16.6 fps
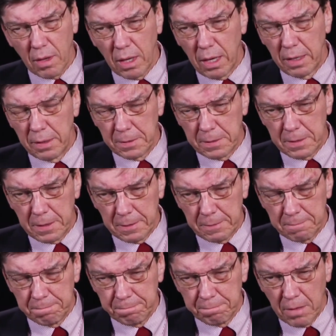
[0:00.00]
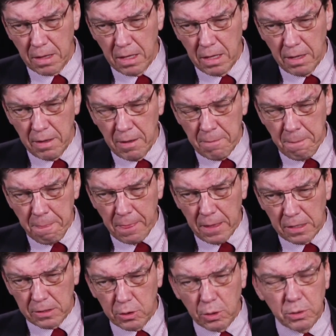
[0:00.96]
And
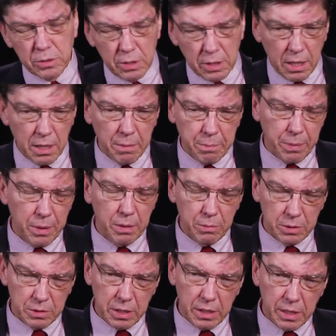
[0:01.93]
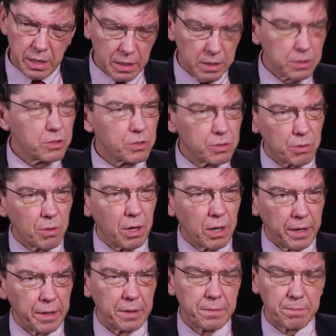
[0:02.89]
so as the company was hitting its
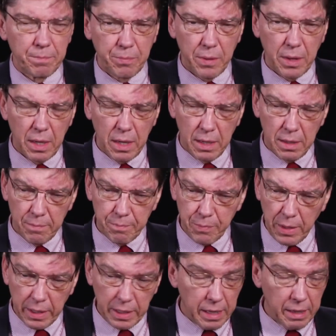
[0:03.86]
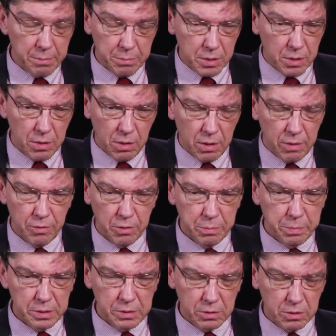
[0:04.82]
stride, I came to the
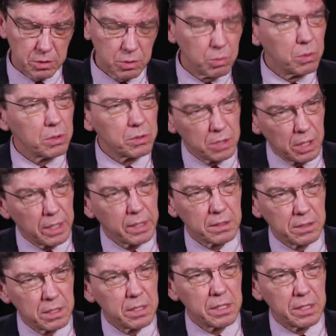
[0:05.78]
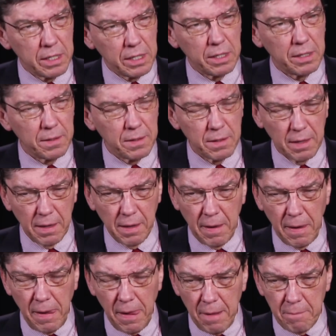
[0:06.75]
Harvard Business School, talked to the dean,
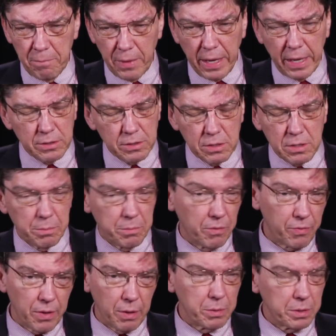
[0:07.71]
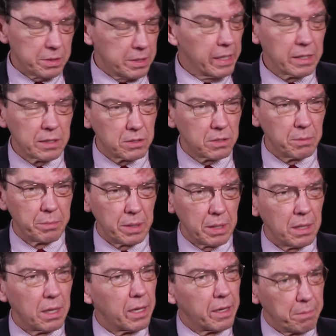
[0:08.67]
asked him if they would take
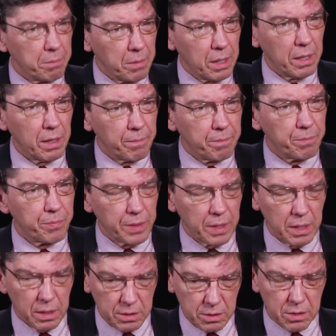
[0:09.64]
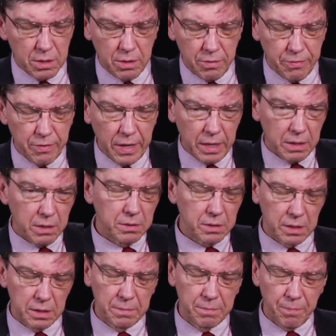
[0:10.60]
somebody like me onto the
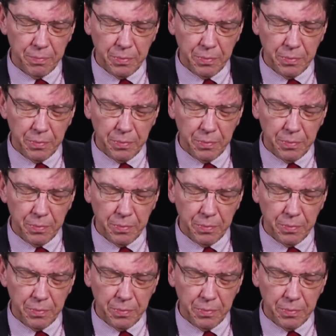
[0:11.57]
faculty.